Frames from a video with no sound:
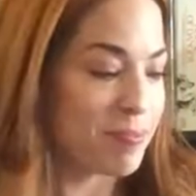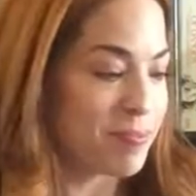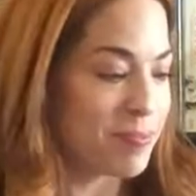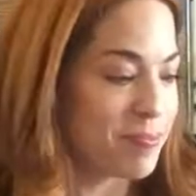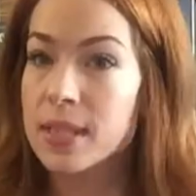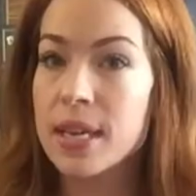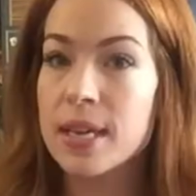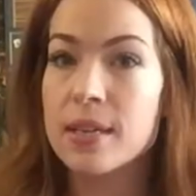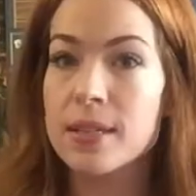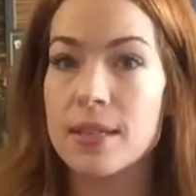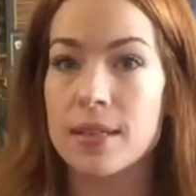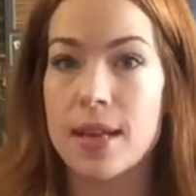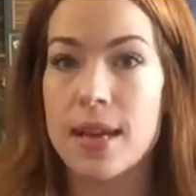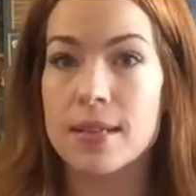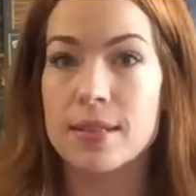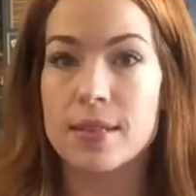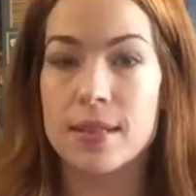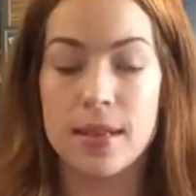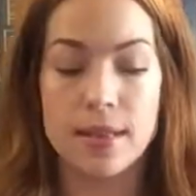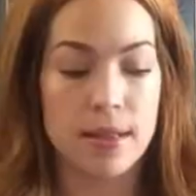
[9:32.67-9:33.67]
The second to
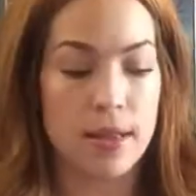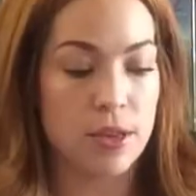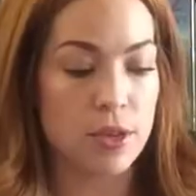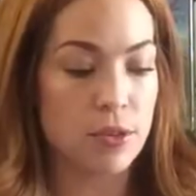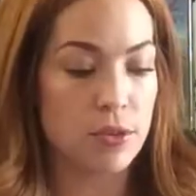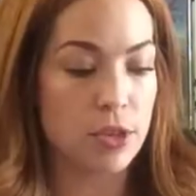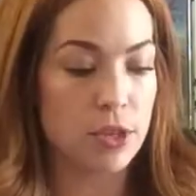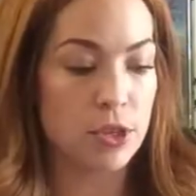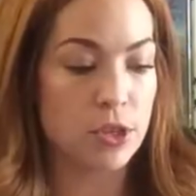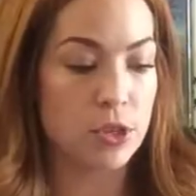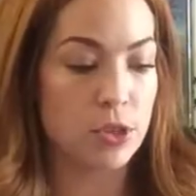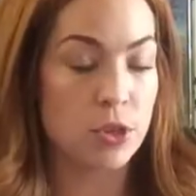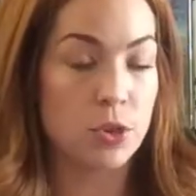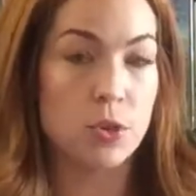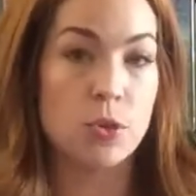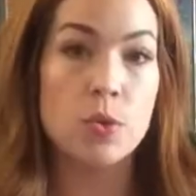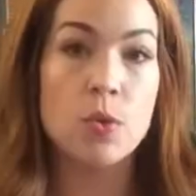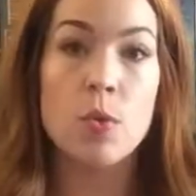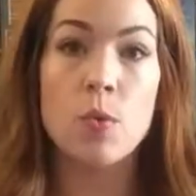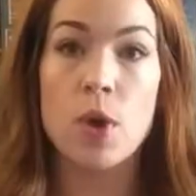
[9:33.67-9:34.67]
last thing that you need to
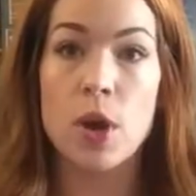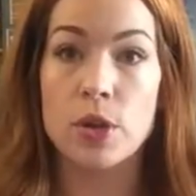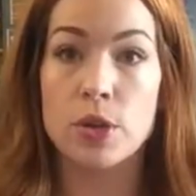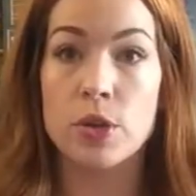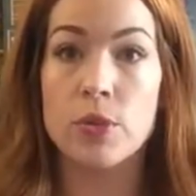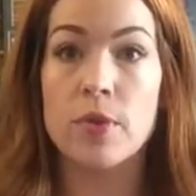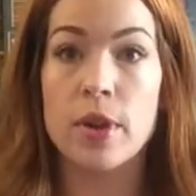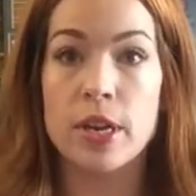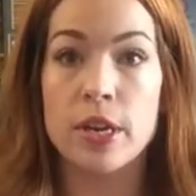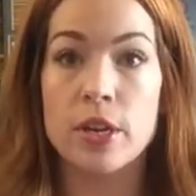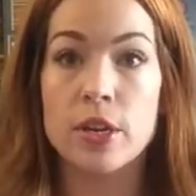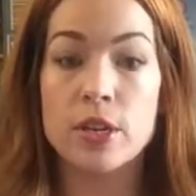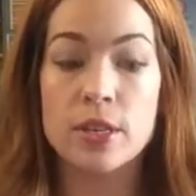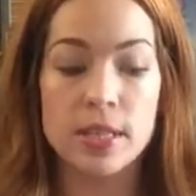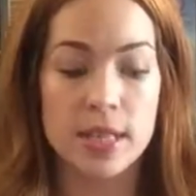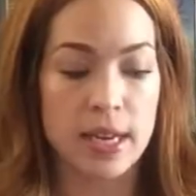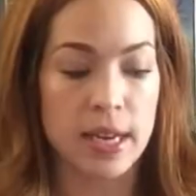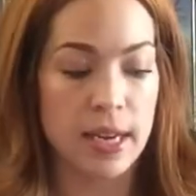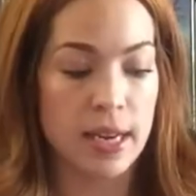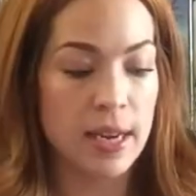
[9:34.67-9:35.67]
do while you're running your
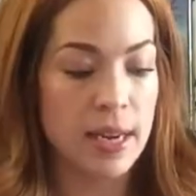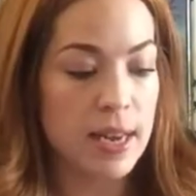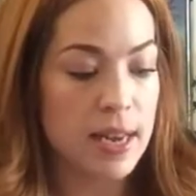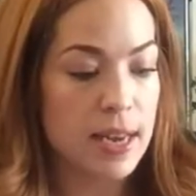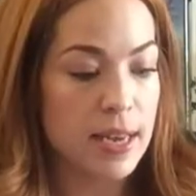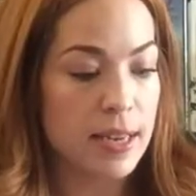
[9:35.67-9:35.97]
city